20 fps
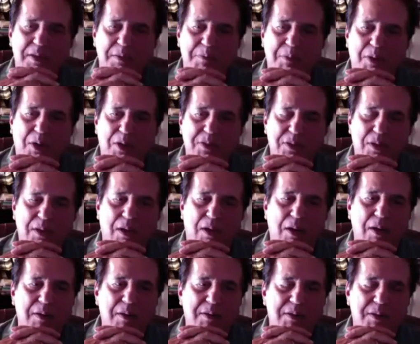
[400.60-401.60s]
martial
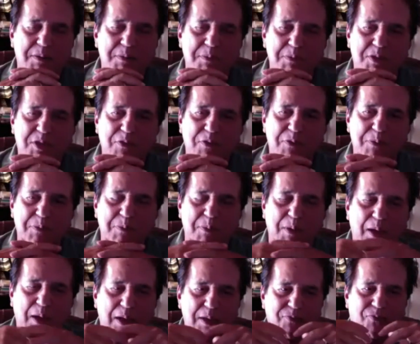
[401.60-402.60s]
art
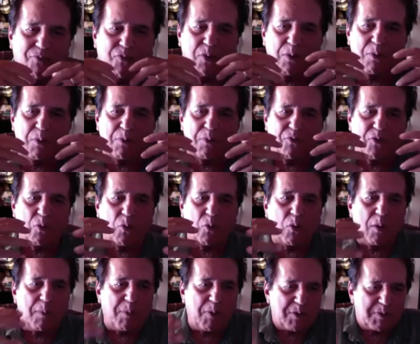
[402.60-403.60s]
for
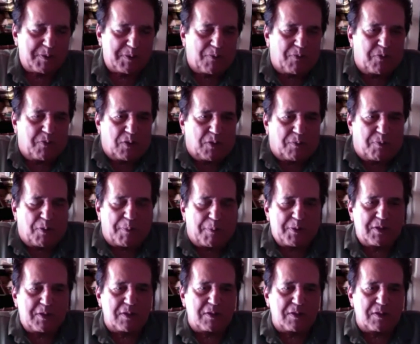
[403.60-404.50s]
war for purposes